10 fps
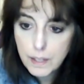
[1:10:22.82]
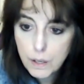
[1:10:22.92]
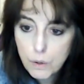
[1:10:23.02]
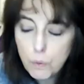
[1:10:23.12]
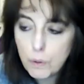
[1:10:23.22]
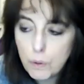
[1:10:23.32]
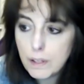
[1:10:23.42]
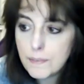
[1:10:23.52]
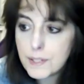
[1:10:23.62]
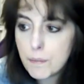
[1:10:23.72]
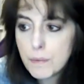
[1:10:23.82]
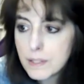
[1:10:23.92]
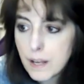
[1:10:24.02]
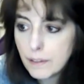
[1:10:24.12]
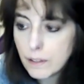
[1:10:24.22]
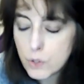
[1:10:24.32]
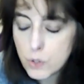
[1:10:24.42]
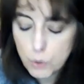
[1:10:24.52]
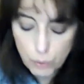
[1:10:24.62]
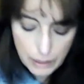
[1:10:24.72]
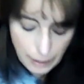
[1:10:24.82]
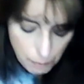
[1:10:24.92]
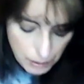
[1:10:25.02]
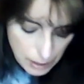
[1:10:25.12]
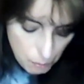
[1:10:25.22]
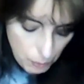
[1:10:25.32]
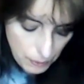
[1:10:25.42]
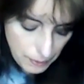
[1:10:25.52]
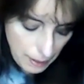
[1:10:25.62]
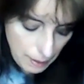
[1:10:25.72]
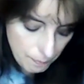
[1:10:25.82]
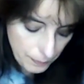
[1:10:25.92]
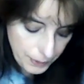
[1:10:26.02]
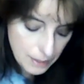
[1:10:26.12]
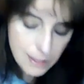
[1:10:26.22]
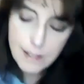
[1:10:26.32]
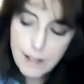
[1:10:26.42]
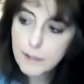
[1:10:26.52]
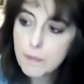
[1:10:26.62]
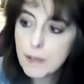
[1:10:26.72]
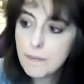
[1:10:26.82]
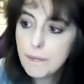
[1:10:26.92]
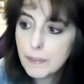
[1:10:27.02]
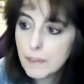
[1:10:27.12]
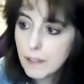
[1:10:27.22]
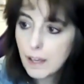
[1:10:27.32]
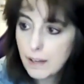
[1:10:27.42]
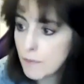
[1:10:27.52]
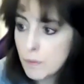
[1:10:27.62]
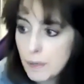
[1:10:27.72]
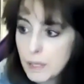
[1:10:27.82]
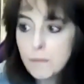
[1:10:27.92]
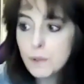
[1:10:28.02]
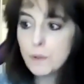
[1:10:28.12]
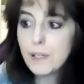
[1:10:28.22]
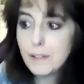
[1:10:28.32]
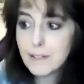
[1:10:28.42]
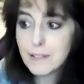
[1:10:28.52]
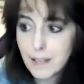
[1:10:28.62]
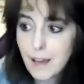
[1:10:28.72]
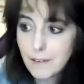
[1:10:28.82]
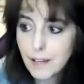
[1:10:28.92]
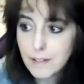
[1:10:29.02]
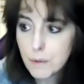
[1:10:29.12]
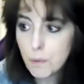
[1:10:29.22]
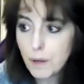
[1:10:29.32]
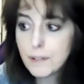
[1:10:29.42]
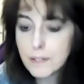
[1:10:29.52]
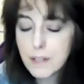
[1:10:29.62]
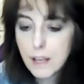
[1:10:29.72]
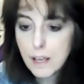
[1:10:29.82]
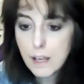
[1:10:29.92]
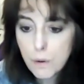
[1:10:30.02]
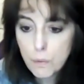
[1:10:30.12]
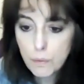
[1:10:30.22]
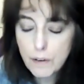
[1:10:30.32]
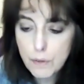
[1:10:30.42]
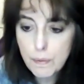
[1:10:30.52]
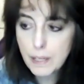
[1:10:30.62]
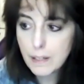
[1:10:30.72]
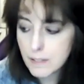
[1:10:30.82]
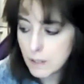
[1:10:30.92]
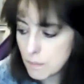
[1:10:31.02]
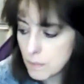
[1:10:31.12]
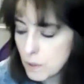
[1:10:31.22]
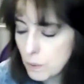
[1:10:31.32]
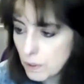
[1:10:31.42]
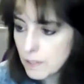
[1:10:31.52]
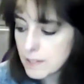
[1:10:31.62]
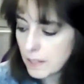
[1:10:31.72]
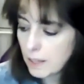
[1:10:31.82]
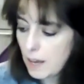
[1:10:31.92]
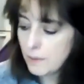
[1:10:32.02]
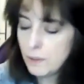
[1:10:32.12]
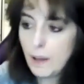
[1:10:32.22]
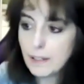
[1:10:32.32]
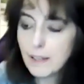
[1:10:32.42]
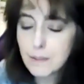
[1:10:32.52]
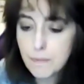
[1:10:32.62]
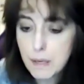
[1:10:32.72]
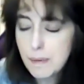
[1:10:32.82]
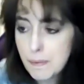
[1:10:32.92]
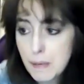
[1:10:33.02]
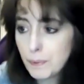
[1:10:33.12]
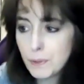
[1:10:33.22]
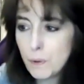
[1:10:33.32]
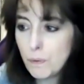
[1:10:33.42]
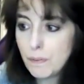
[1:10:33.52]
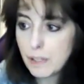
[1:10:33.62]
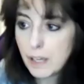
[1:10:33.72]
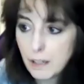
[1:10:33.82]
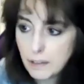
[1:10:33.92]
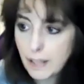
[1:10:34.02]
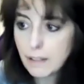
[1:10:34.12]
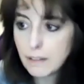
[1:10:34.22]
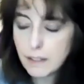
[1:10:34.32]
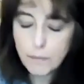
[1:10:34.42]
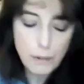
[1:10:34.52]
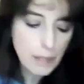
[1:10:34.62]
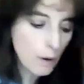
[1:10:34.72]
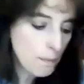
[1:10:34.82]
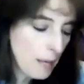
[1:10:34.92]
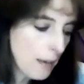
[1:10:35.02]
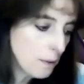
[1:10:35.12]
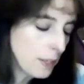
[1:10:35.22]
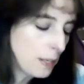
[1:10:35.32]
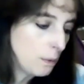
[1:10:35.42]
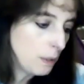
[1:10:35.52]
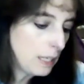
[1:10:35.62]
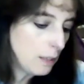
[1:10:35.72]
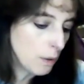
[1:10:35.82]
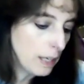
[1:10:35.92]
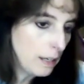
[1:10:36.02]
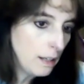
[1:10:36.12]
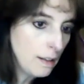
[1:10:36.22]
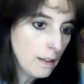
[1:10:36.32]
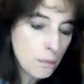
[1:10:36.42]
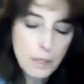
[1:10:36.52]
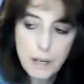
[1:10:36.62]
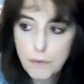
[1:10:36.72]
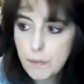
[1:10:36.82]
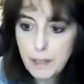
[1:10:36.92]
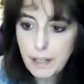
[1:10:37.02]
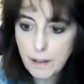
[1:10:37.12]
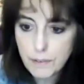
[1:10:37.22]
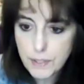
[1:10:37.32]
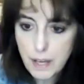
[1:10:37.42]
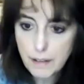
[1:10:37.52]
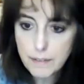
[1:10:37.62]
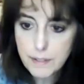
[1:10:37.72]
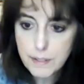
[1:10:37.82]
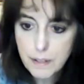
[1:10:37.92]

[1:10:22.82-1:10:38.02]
Or if someone's telling a story like we did with Lisa's husband and everybody muted, see how nice it was? When everybody doesn't mute, it's like, I don't know, I guess maybe people don't hear, like when they're on panel, they don't hear it, but everybody else does.